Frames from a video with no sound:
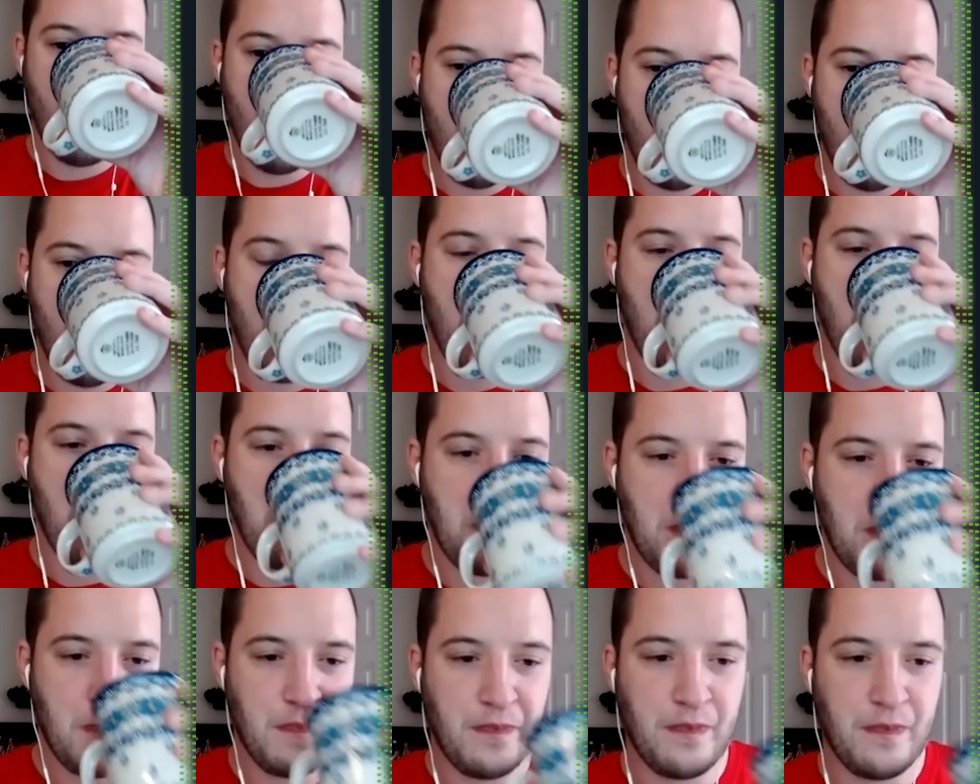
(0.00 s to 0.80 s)

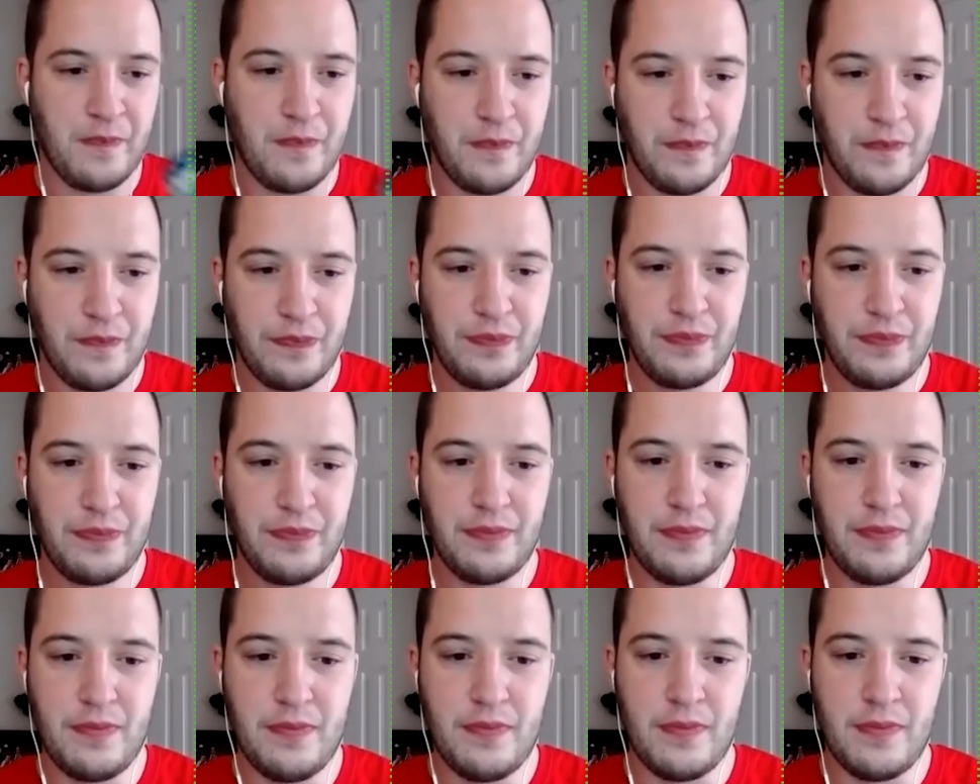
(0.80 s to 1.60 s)

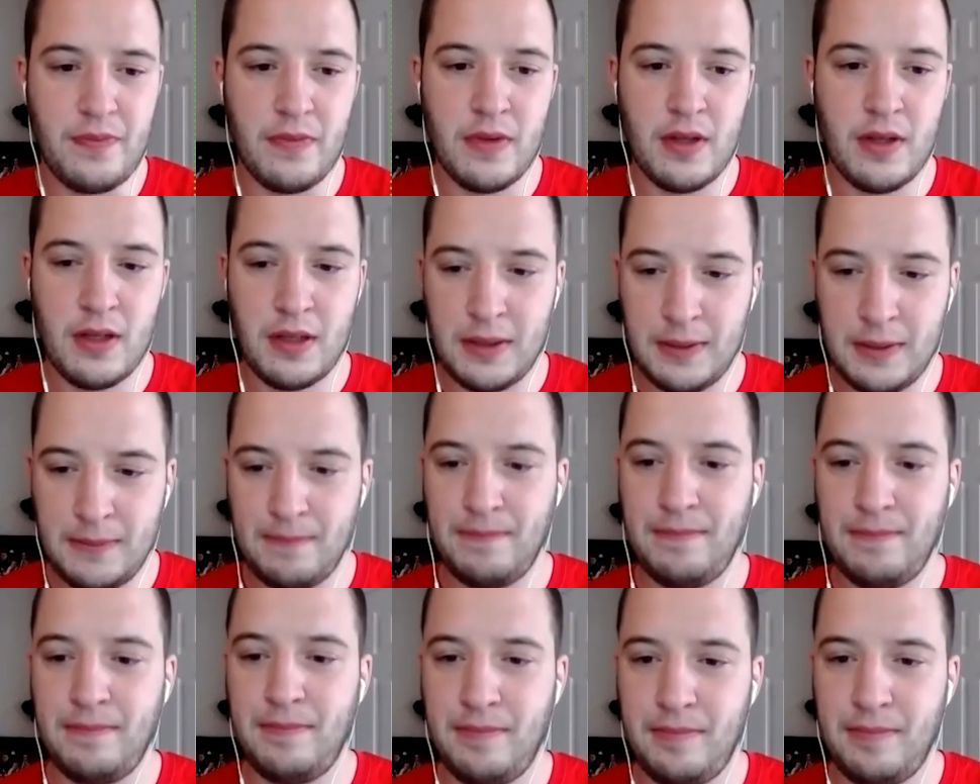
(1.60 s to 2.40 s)

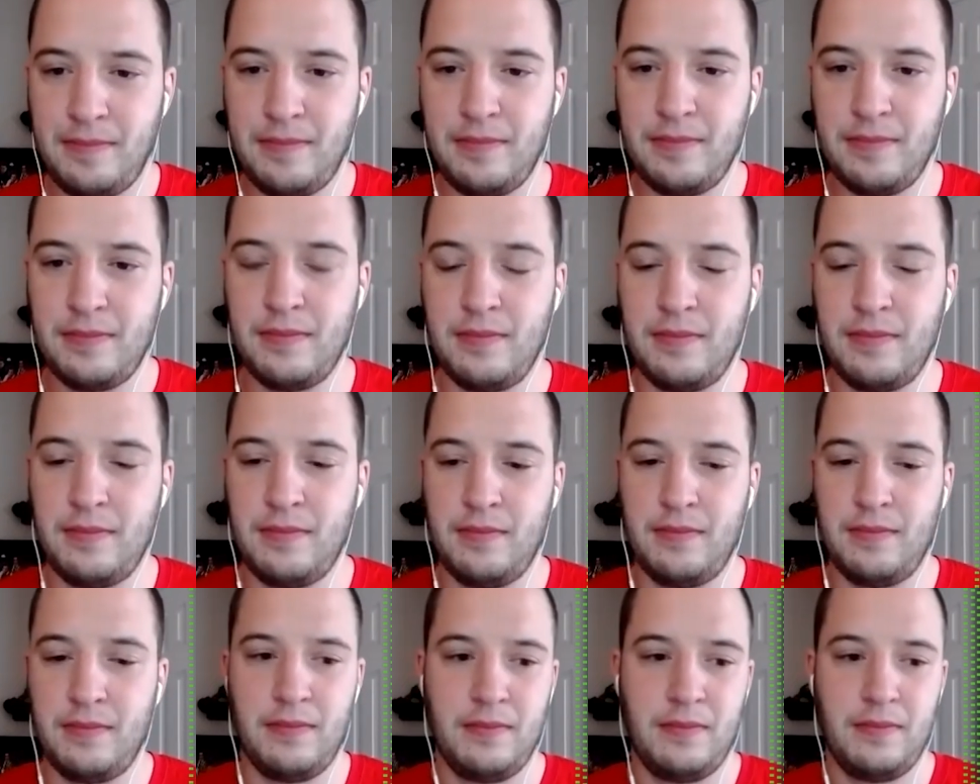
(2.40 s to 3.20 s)

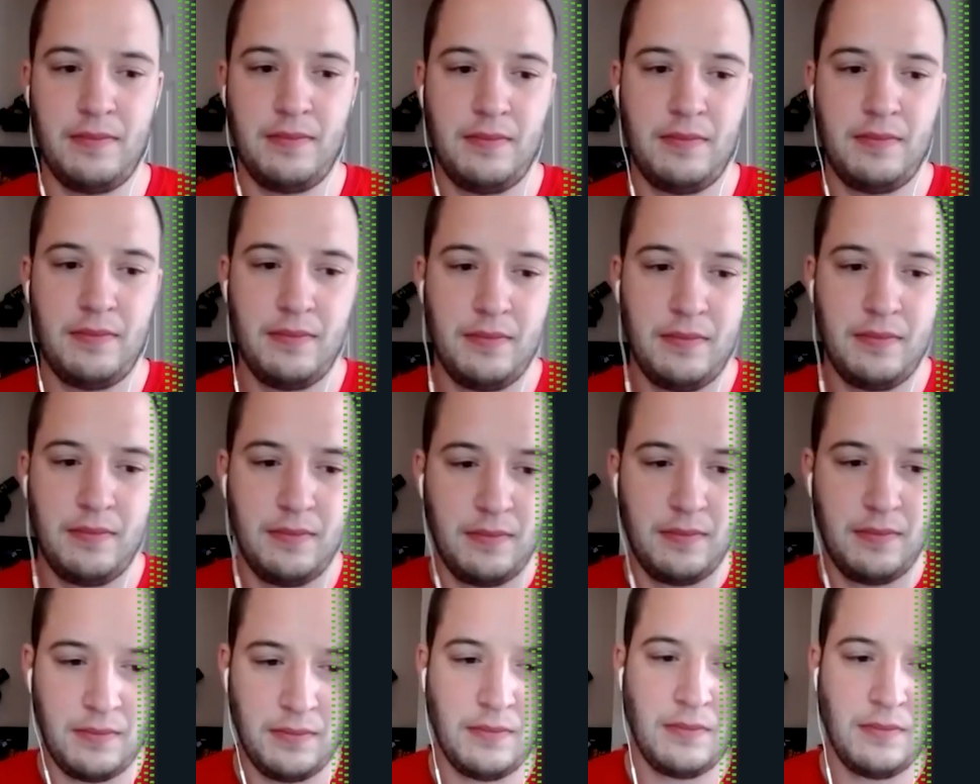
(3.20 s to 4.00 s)

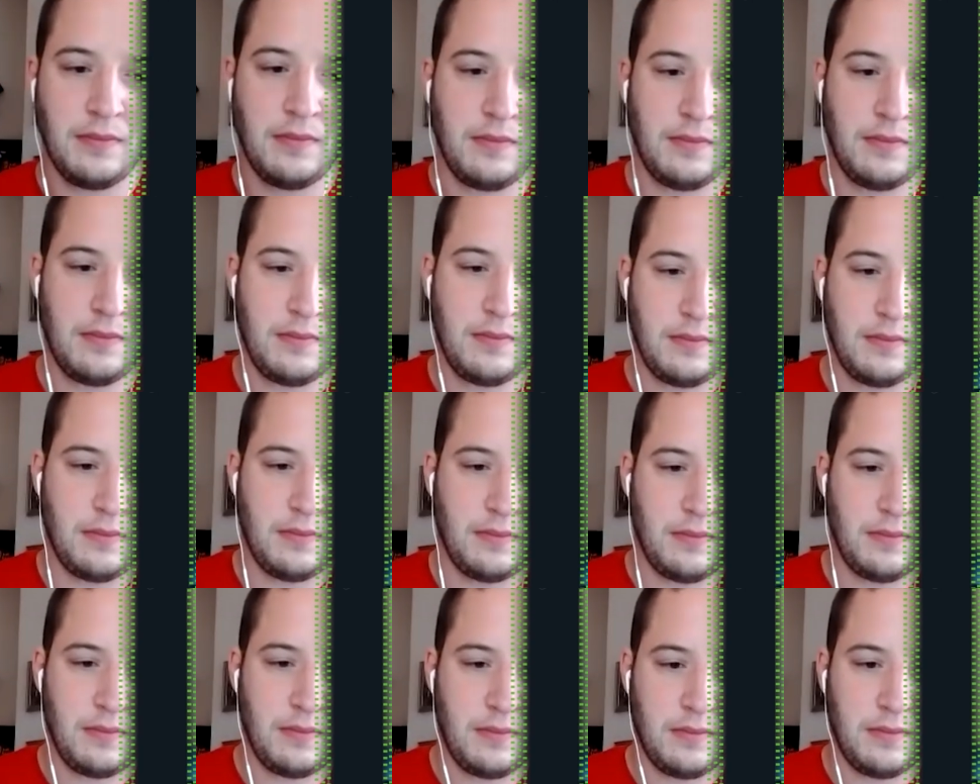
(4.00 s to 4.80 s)

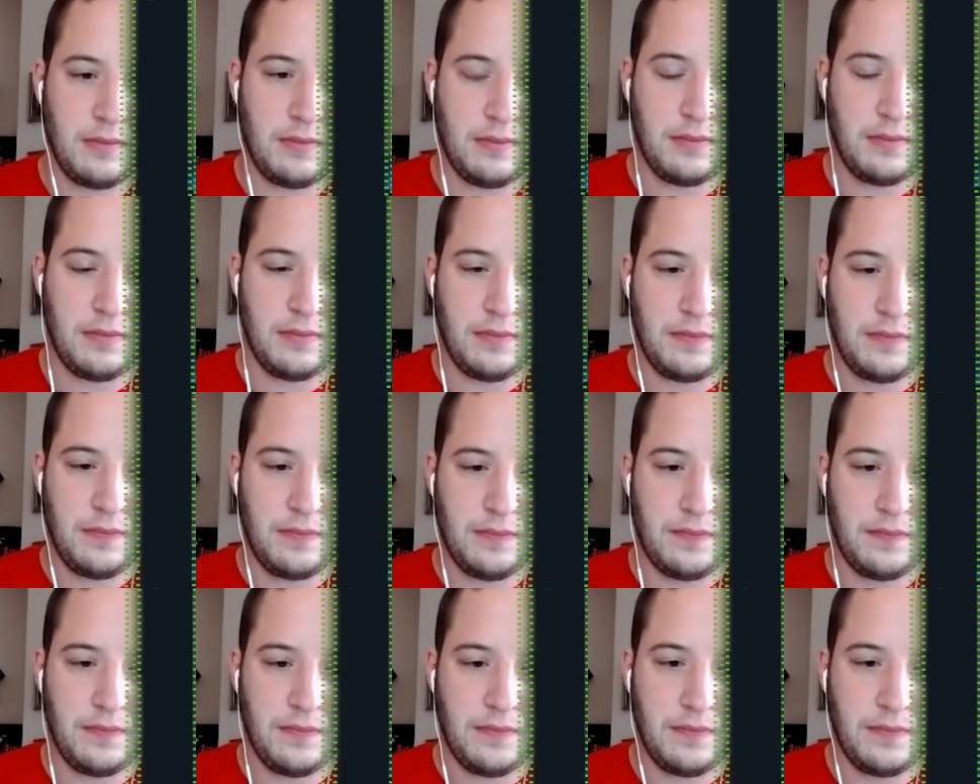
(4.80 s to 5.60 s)

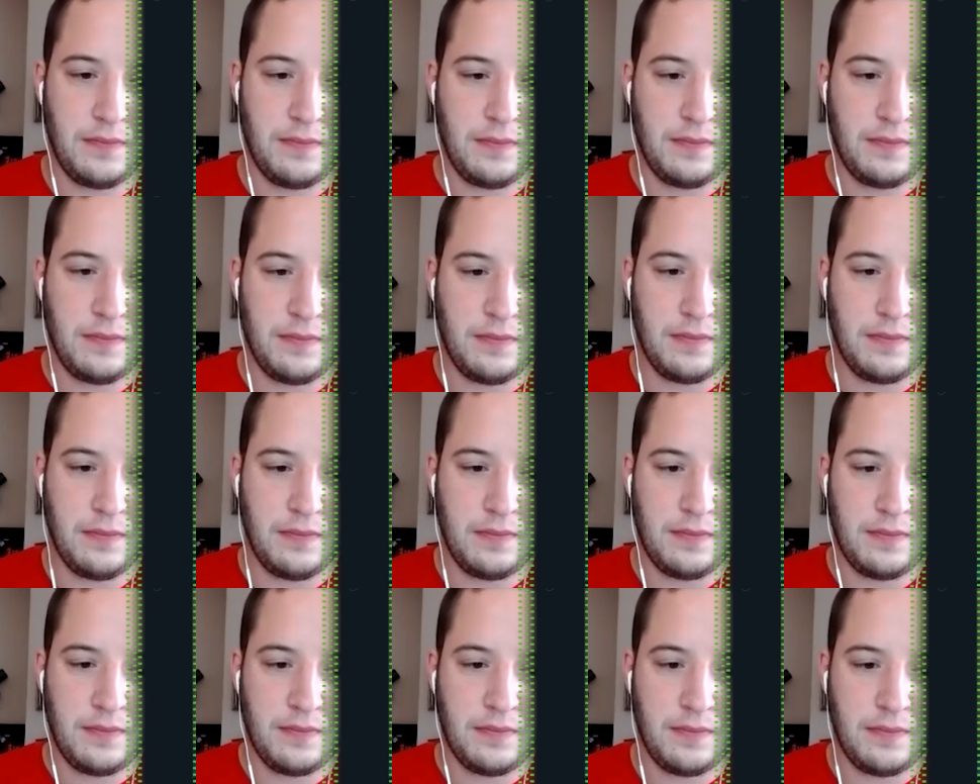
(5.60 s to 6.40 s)

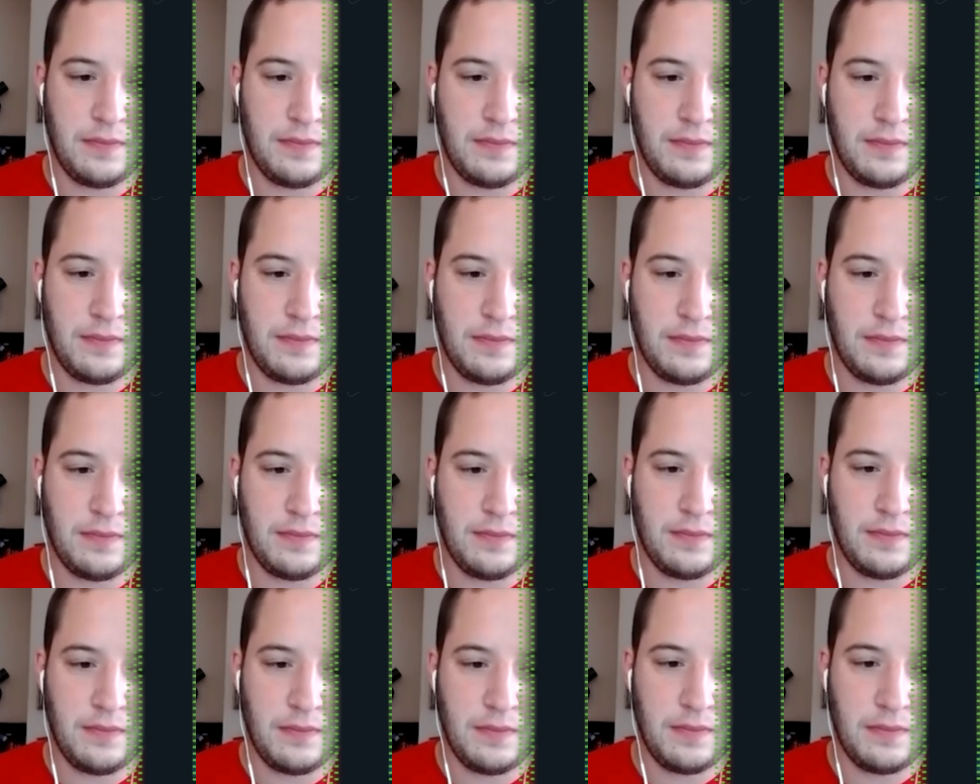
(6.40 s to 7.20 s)

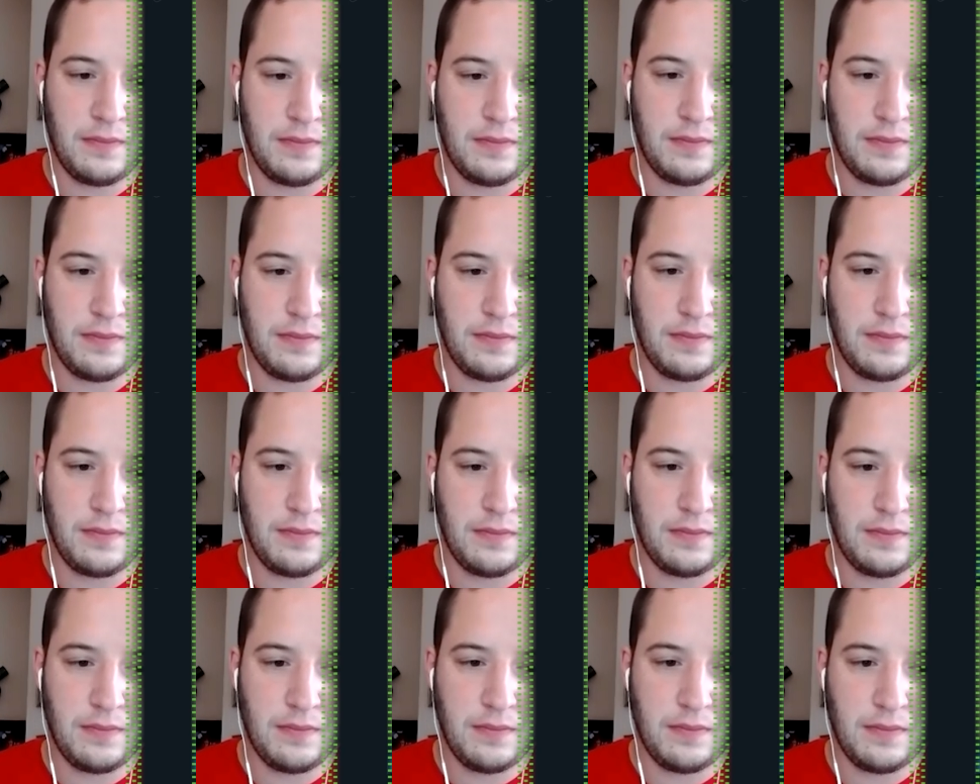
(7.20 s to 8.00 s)

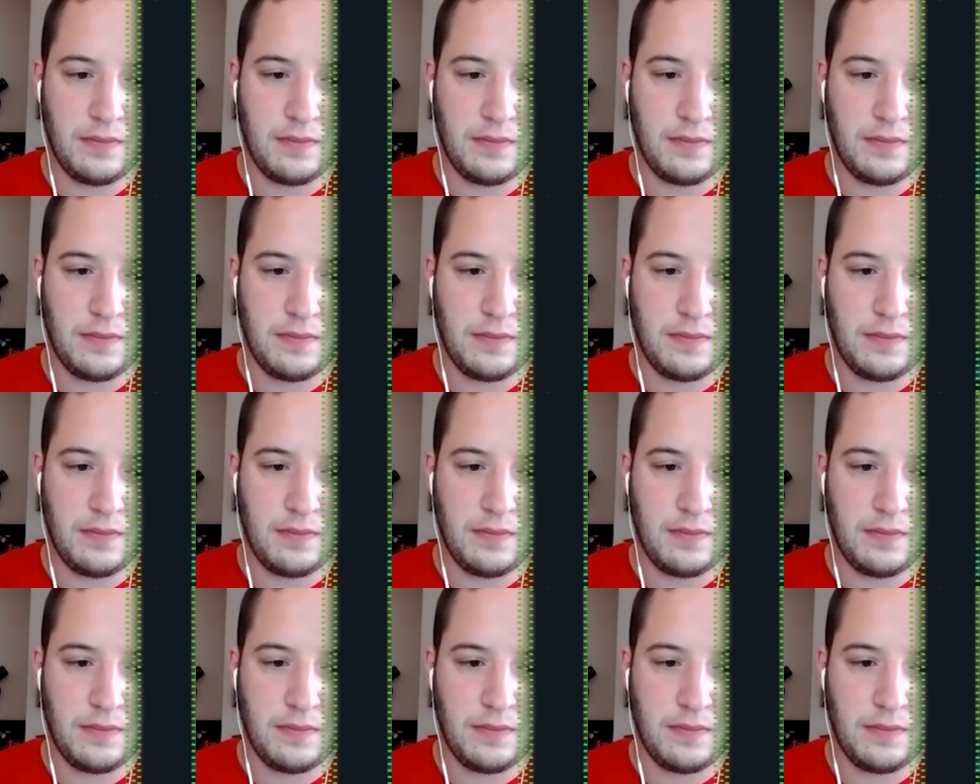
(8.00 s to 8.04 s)
No words are spoken by the person on screen.